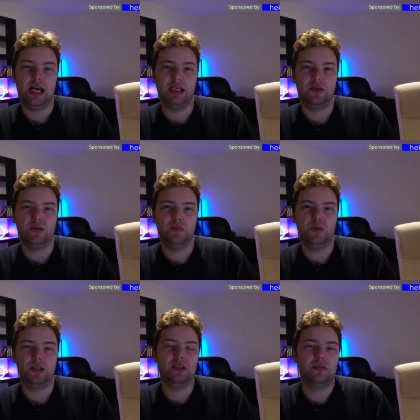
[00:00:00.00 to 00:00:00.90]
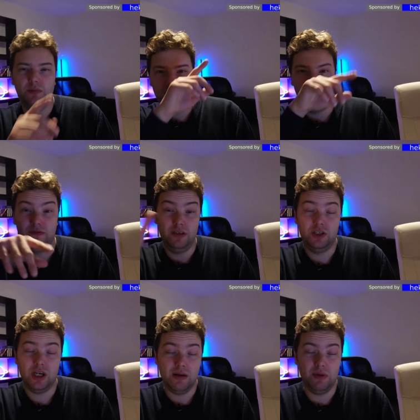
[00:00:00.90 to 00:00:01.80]
and good music, typical
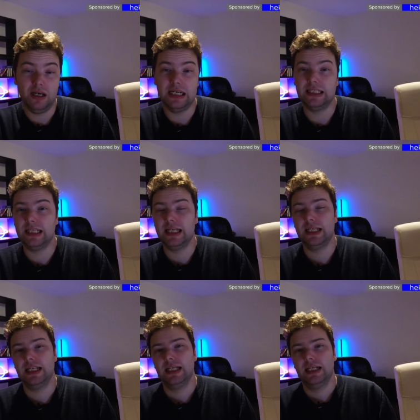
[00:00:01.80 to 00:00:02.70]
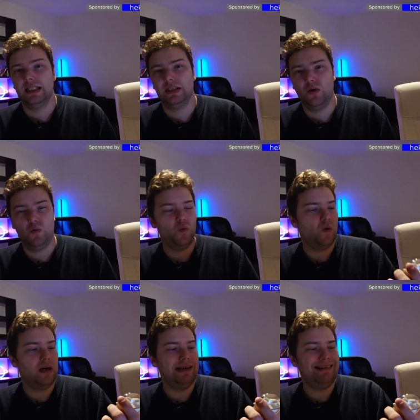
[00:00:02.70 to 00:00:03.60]
V-shape, like I said.
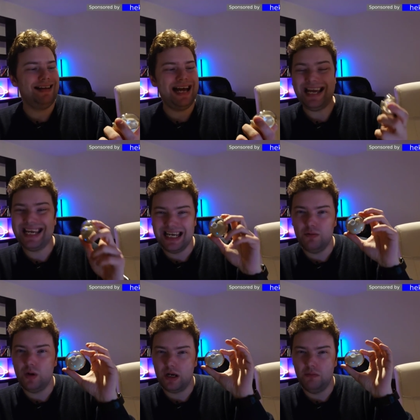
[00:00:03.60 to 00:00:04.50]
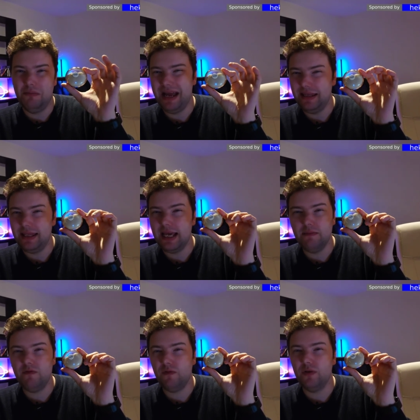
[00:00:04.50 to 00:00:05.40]
So I can recommend
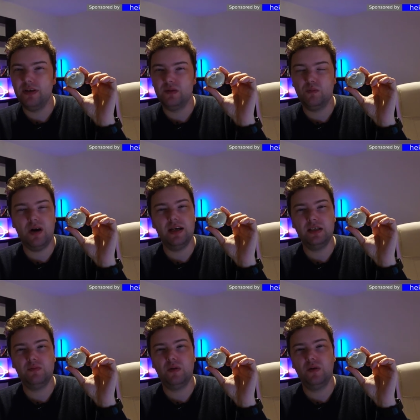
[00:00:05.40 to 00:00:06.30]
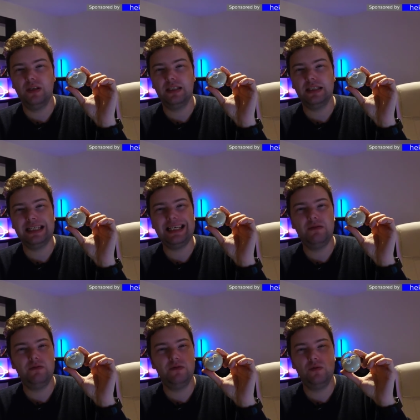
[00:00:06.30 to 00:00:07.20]
them for this price point.
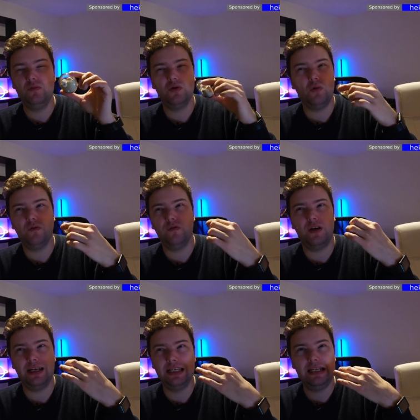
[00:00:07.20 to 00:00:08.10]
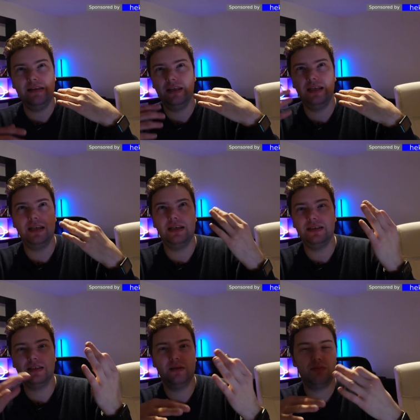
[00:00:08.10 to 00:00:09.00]
If you don't find anything that
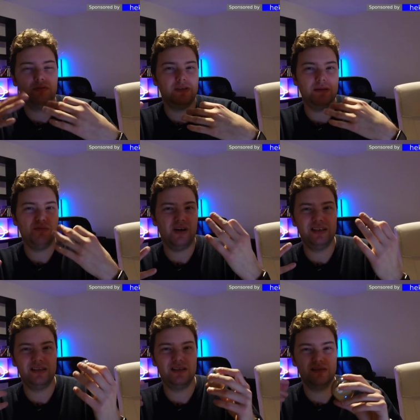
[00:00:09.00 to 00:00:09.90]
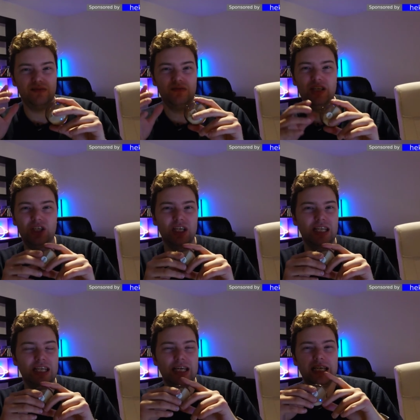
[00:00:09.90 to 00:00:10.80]
is in the same price
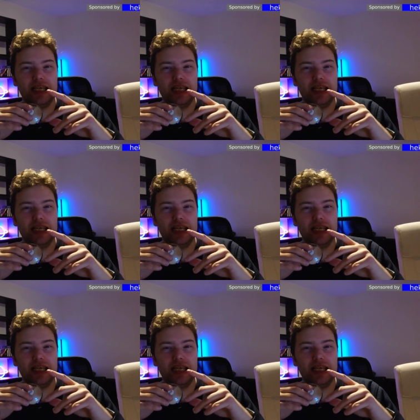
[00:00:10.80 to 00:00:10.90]
region